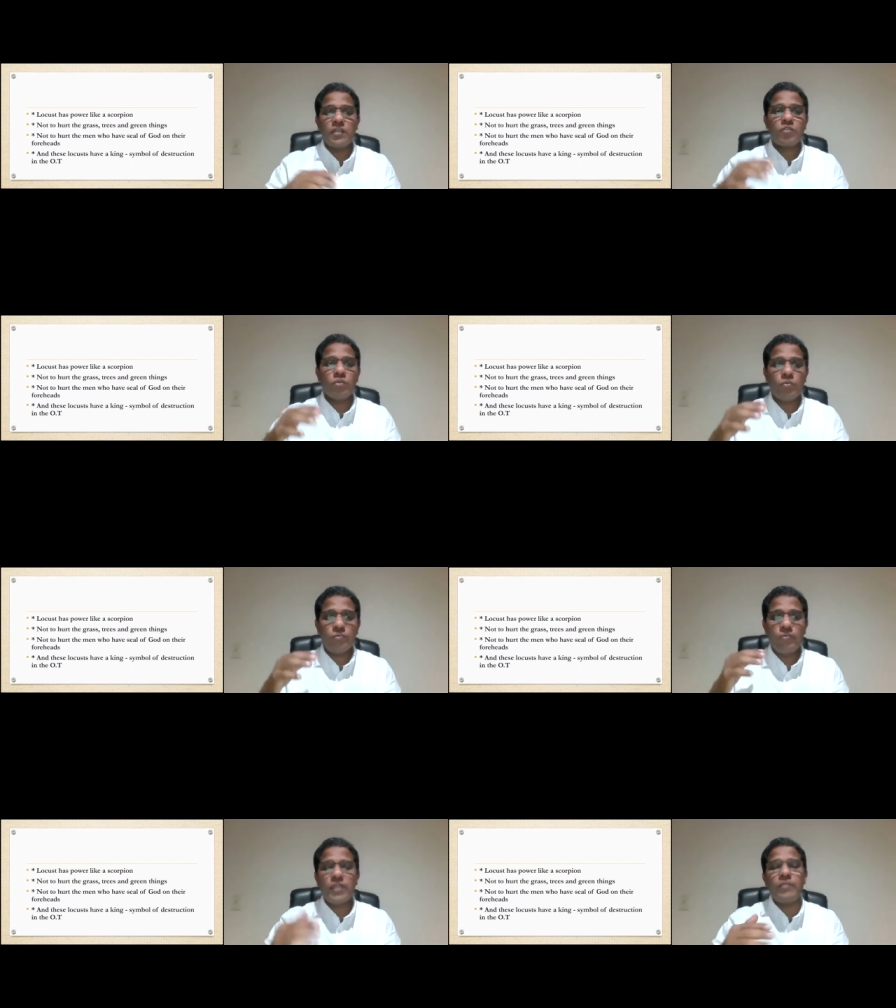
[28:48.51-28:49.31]
So
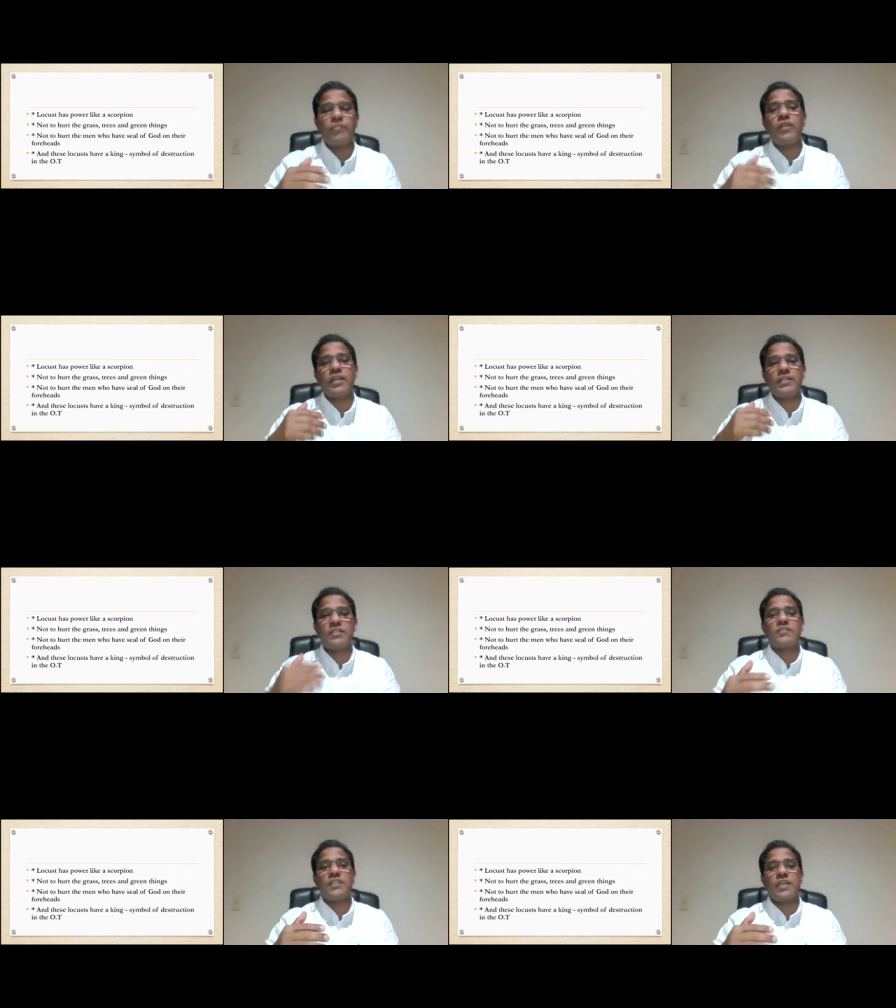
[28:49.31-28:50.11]
we will
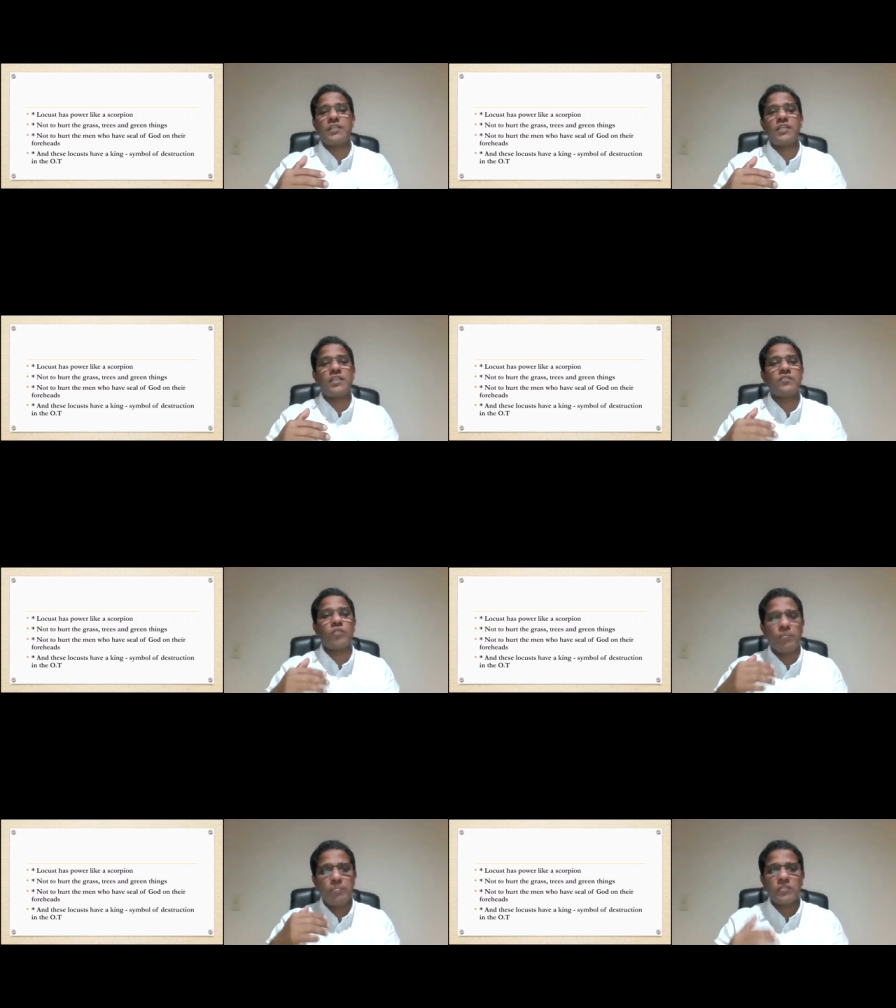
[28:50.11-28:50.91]
understand it is
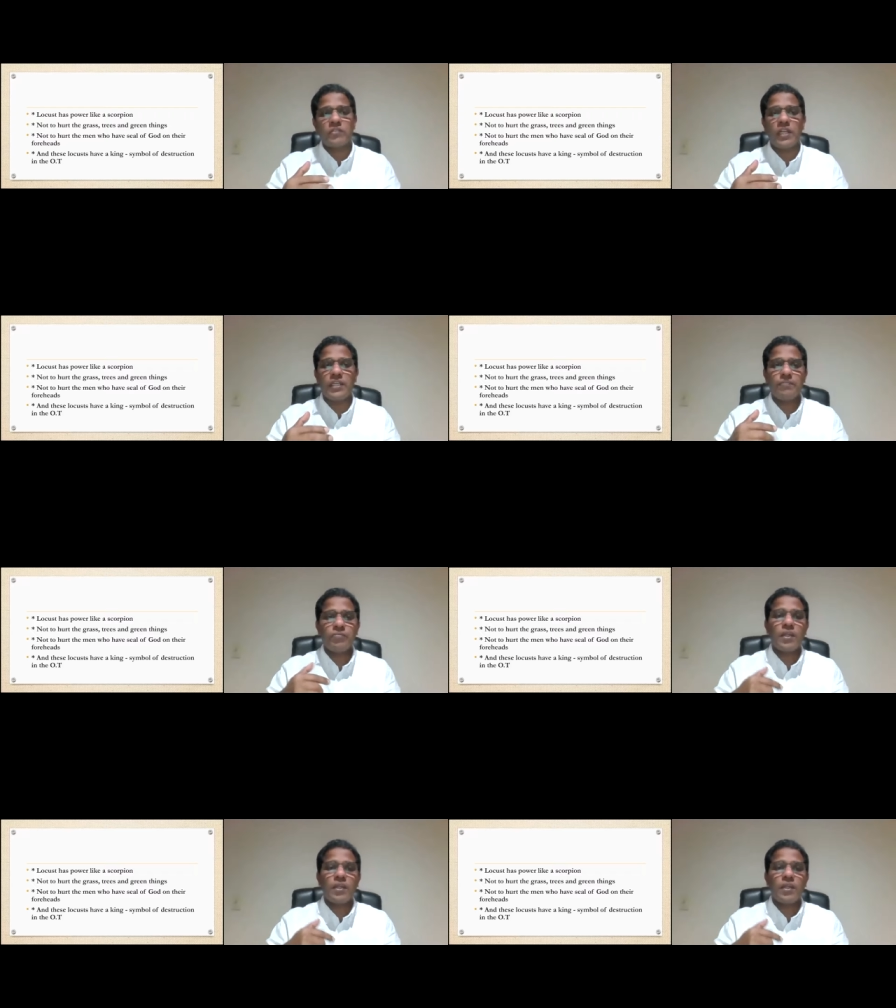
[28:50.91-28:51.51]
obviously,